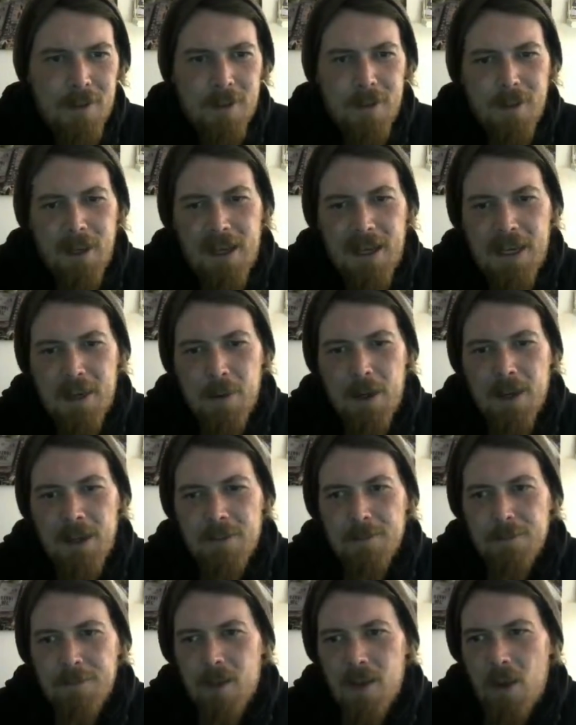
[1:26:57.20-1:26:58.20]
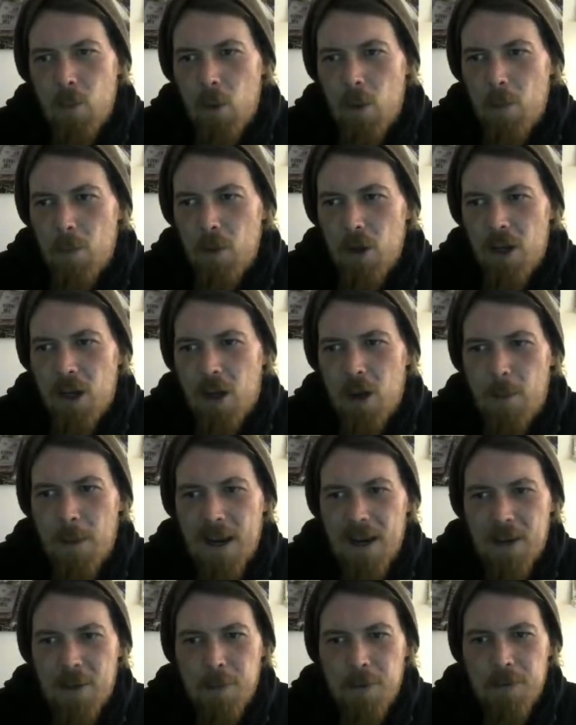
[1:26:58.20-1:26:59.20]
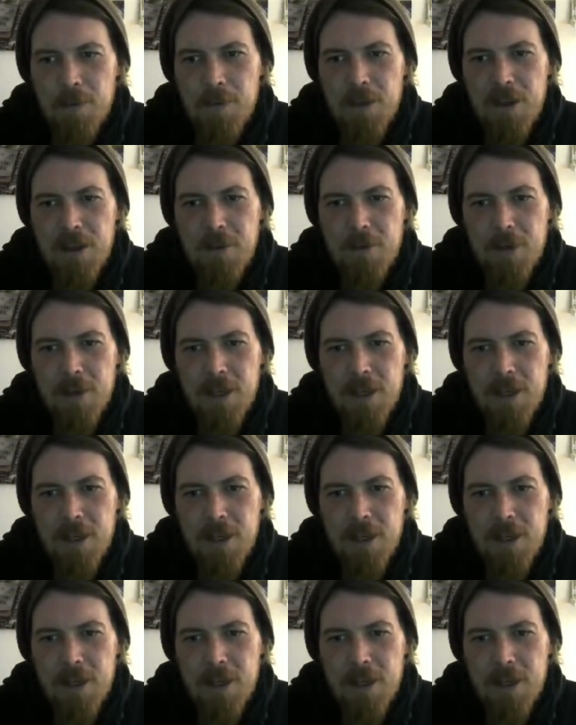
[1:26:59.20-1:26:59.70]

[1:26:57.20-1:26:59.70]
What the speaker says: Anyway, one more goal back would be really, really